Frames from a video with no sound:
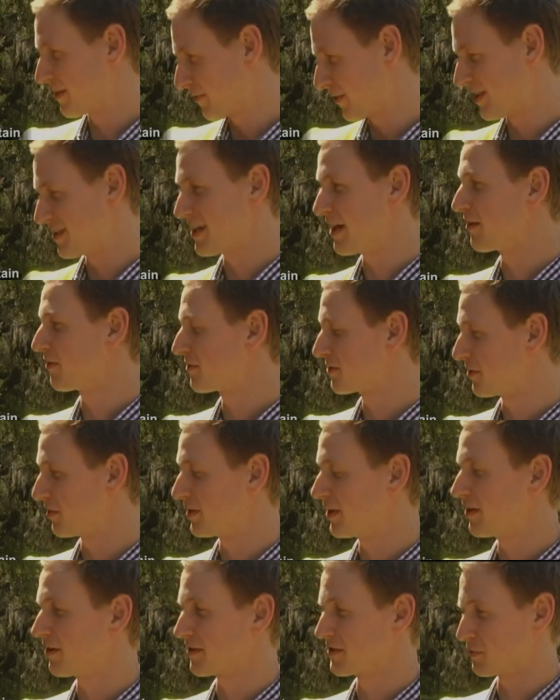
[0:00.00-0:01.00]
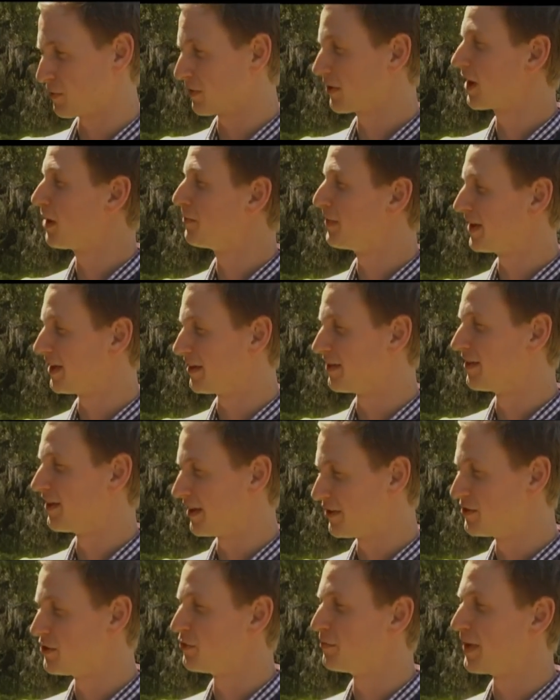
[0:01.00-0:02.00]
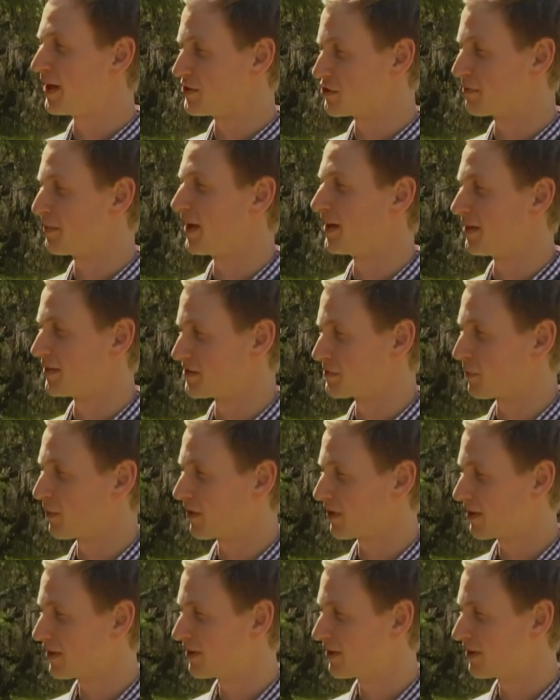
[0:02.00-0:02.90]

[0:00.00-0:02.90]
every 10 or so years we'll come in and do major maintenance work.